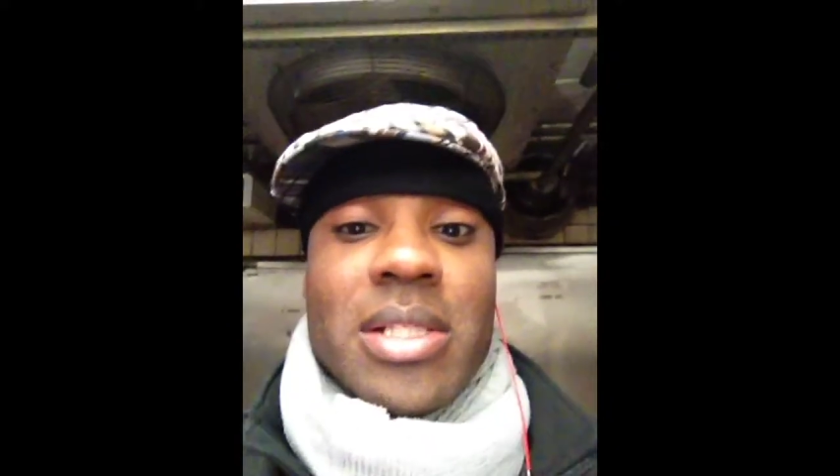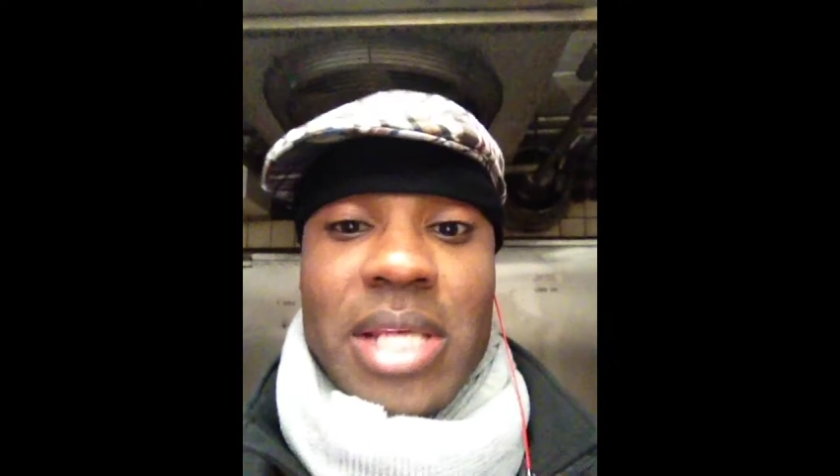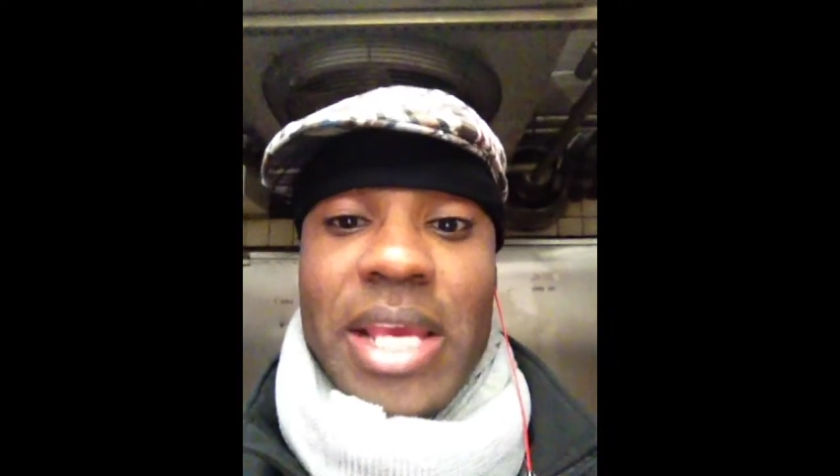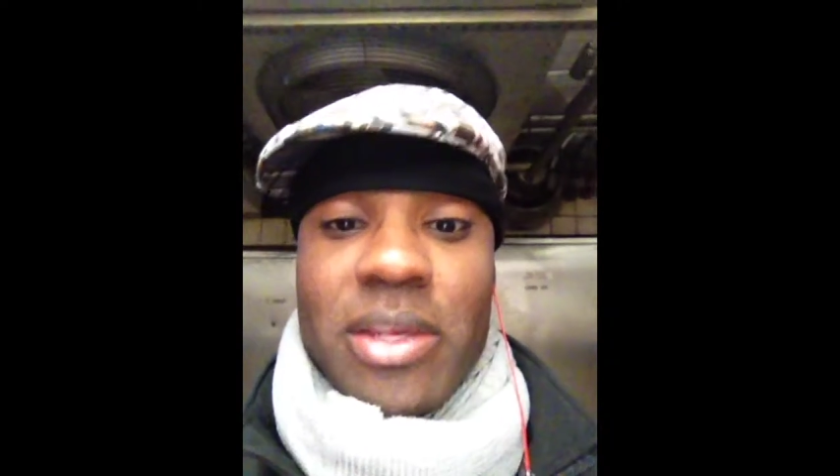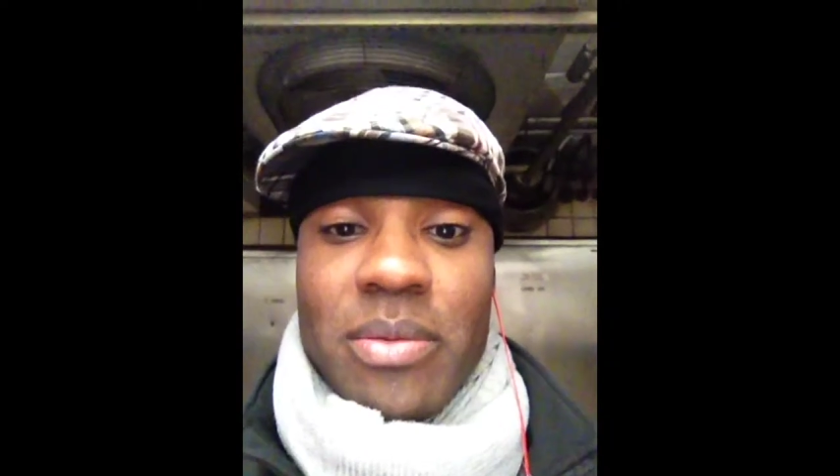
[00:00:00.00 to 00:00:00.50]

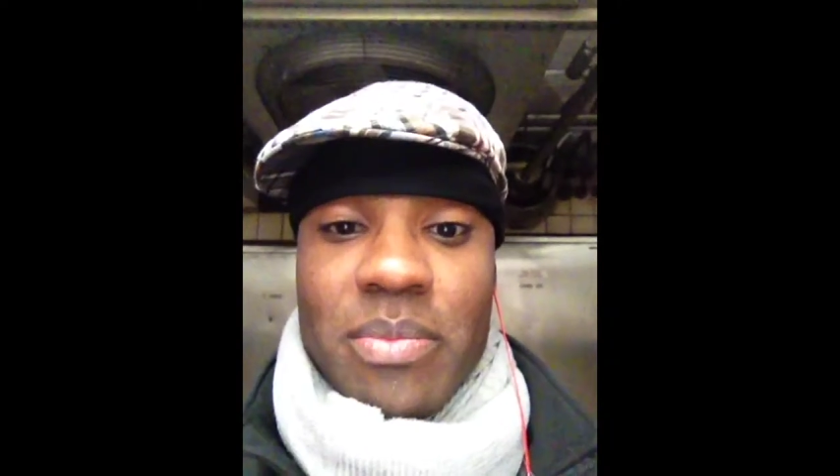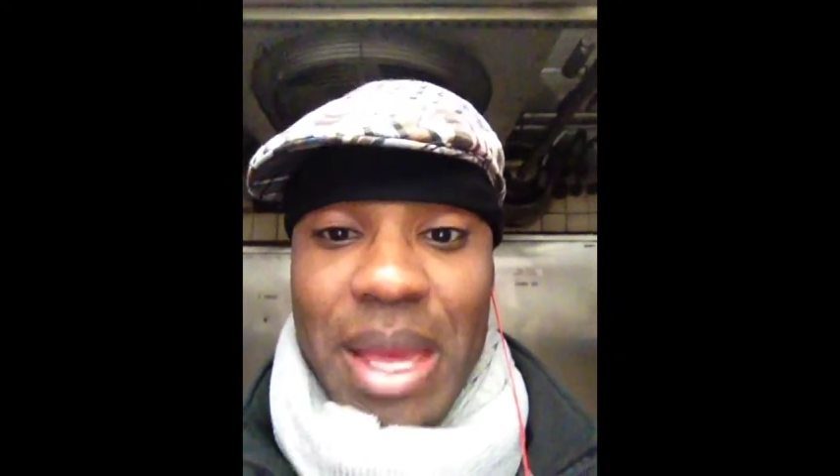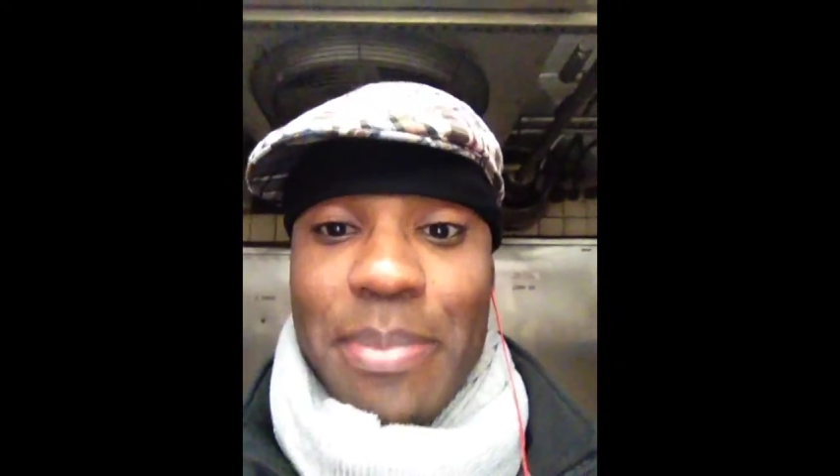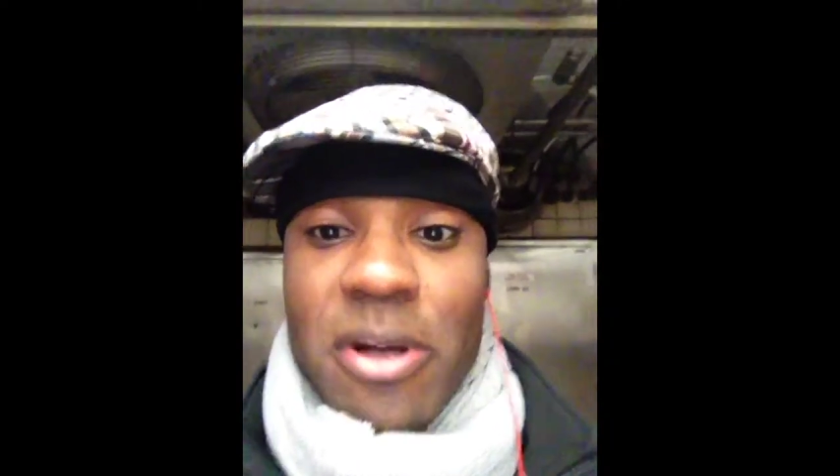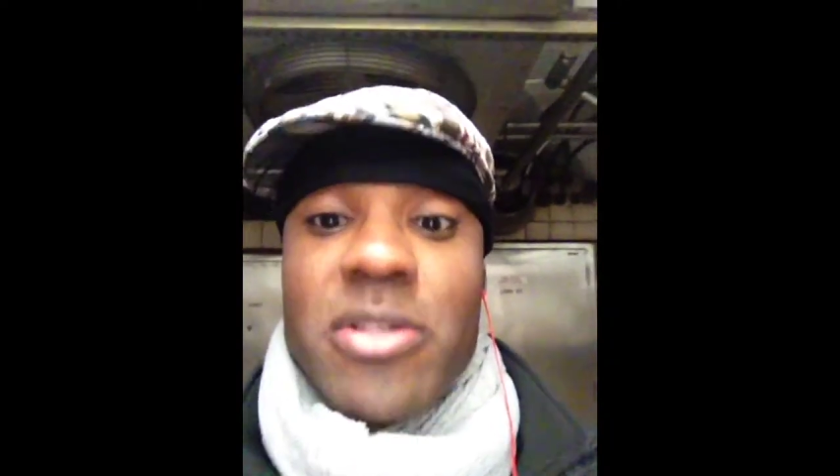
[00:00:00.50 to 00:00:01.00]
take
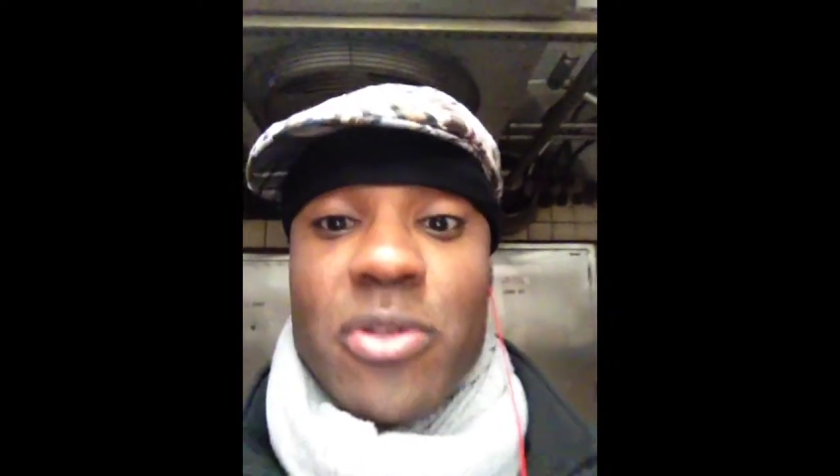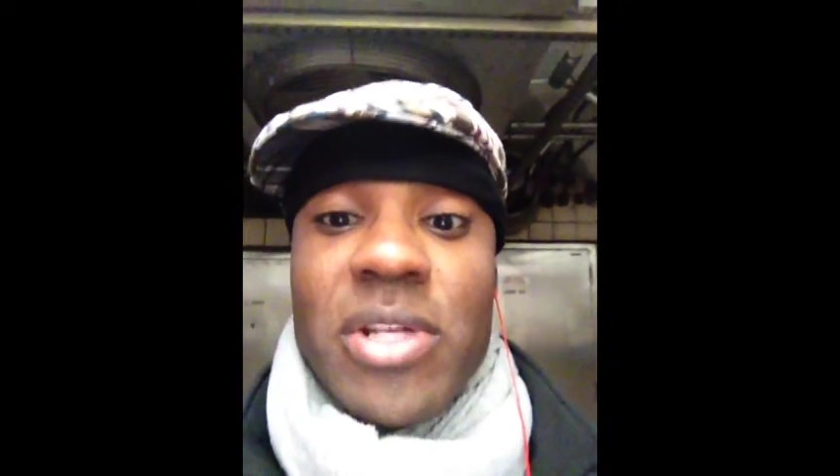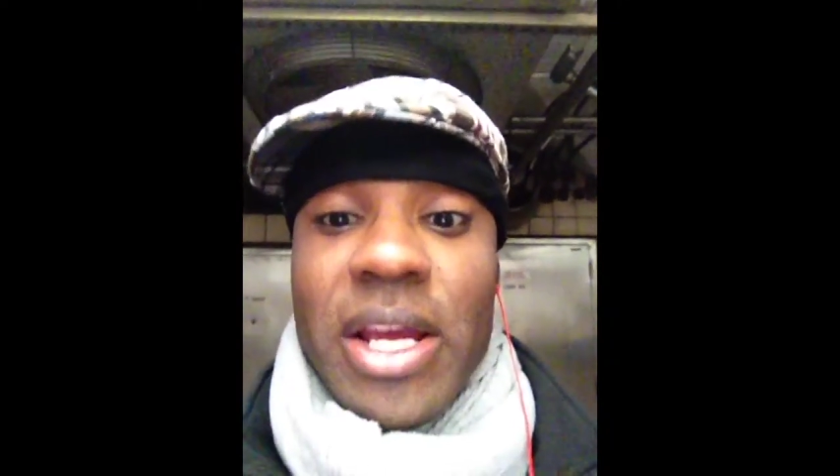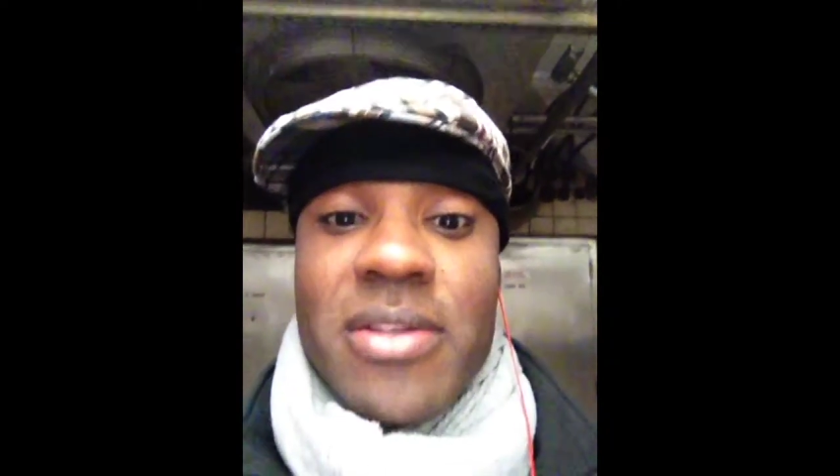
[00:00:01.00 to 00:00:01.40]
that person who's not